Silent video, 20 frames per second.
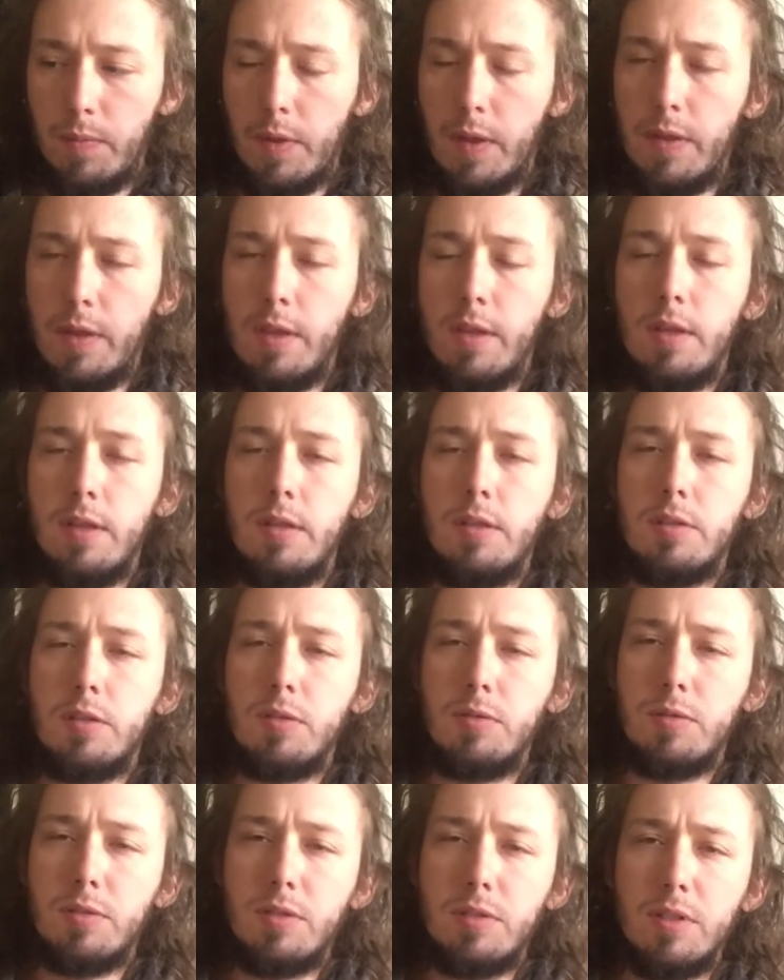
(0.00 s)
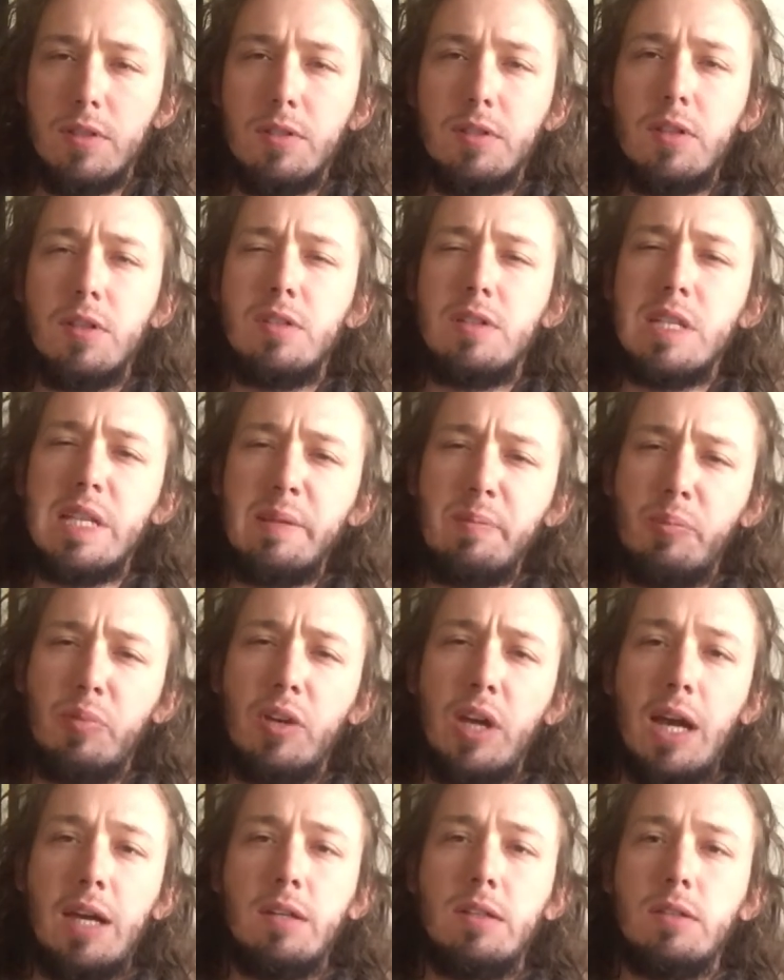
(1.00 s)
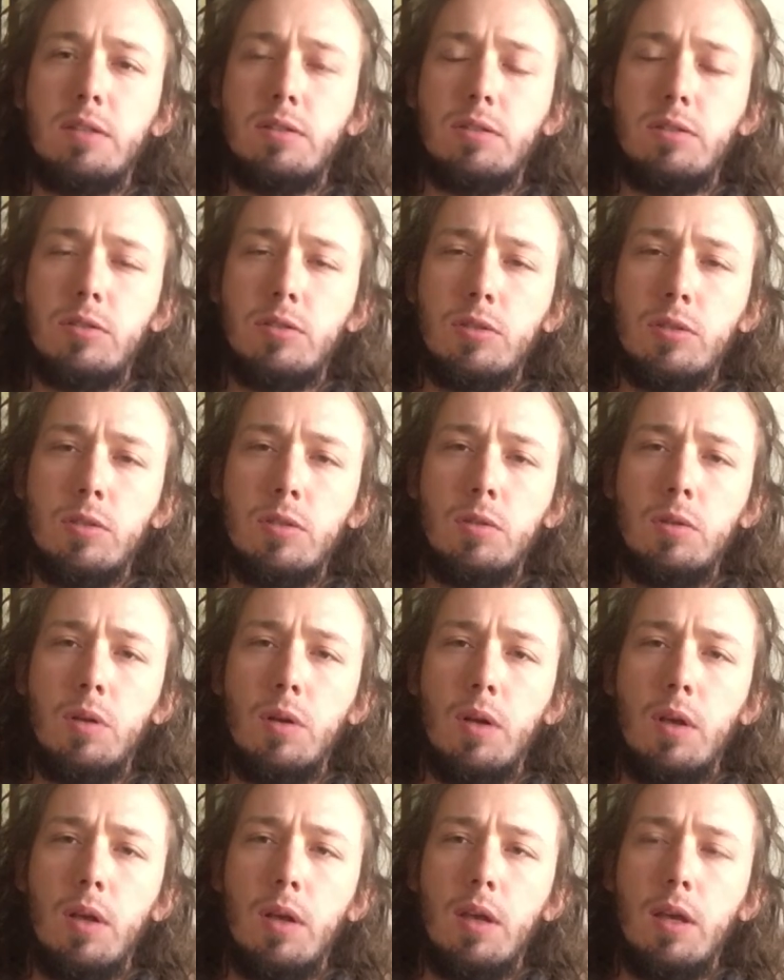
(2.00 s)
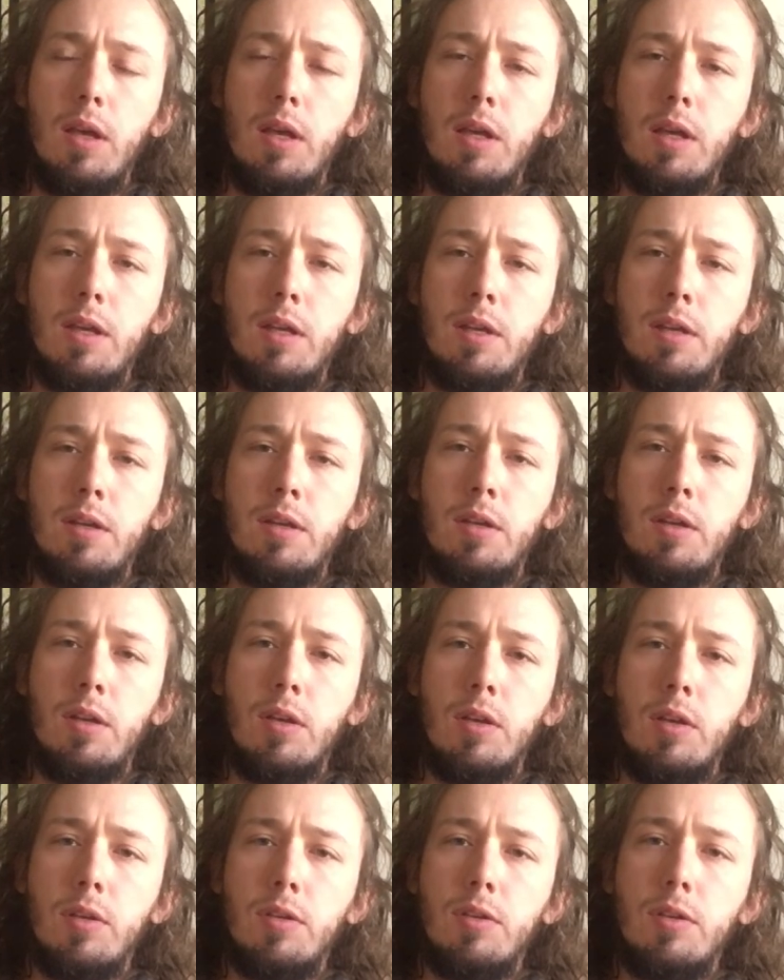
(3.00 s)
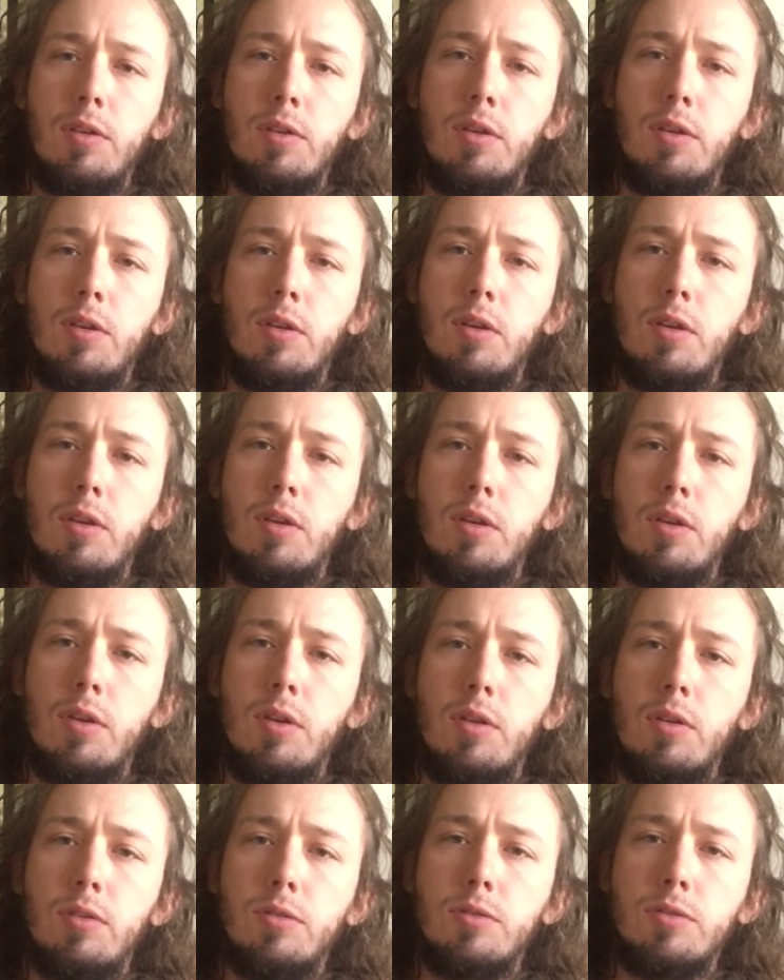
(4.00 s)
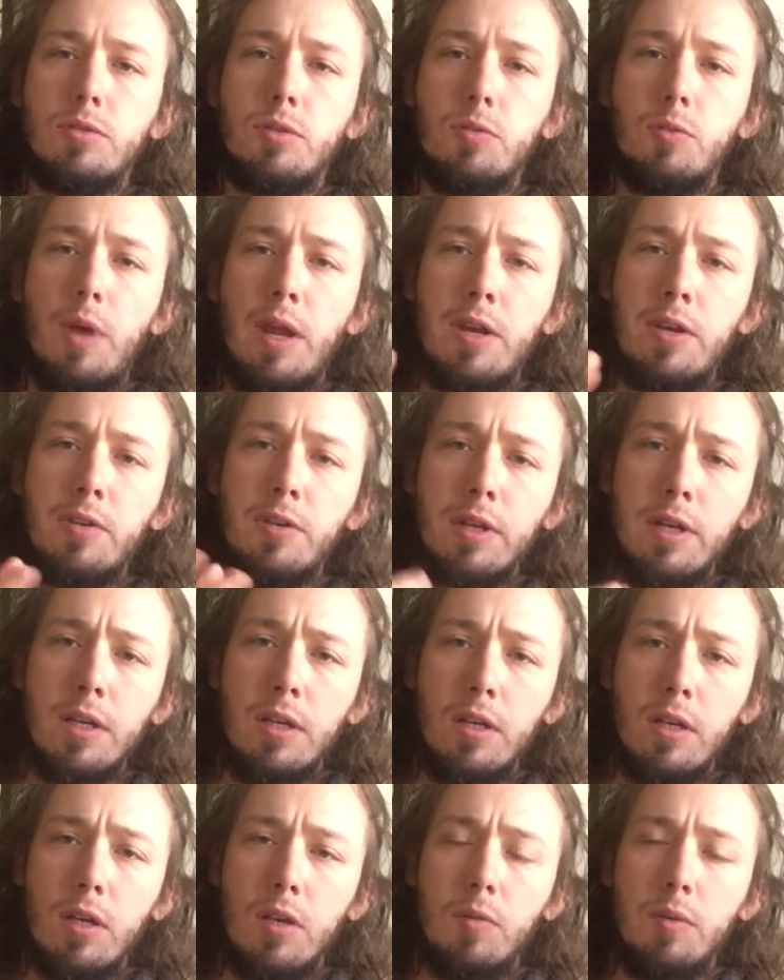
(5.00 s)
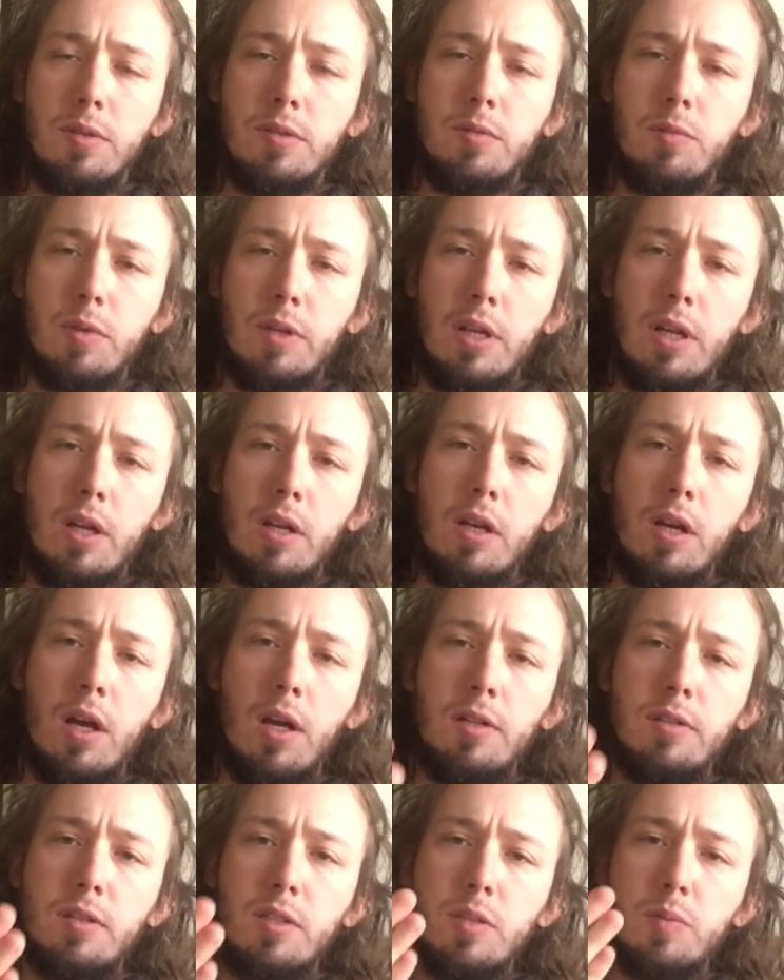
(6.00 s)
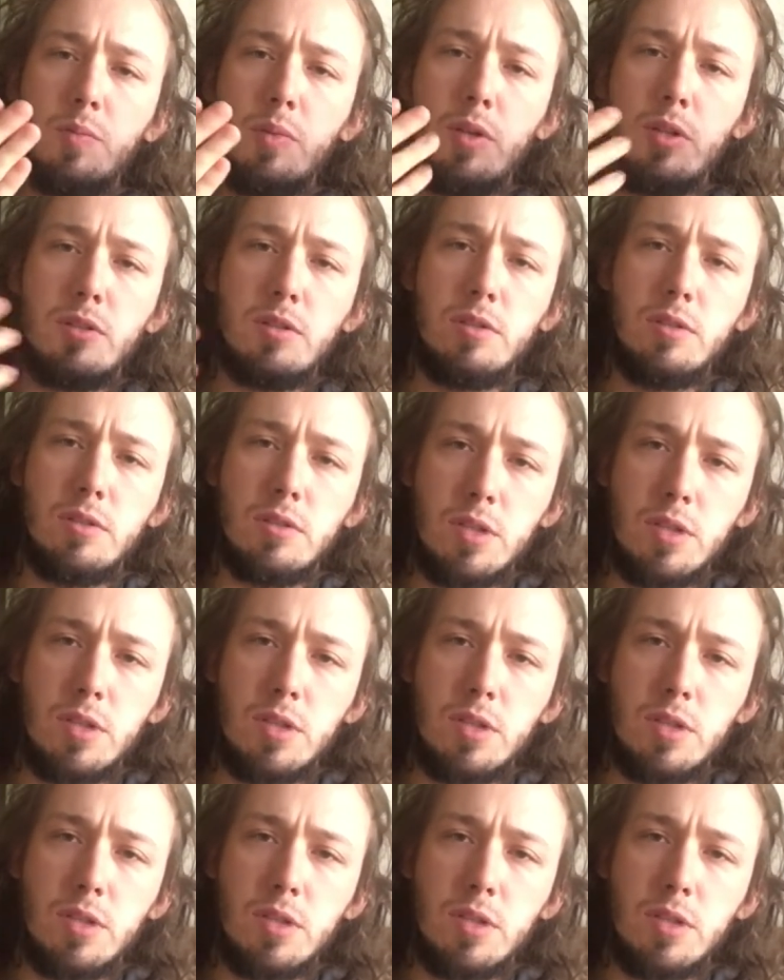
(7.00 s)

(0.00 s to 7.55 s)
And there's a deep practice too in surrendering when an unconscious person